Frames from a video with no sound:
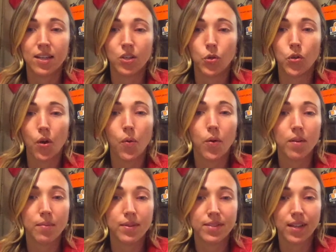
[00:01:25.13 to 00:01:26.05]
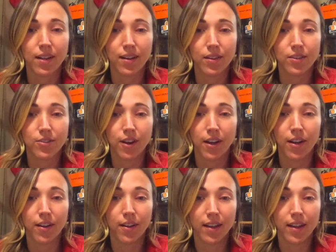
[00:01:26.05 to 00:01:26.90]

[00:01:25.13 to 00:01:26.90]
you don't want to be sick on the trail,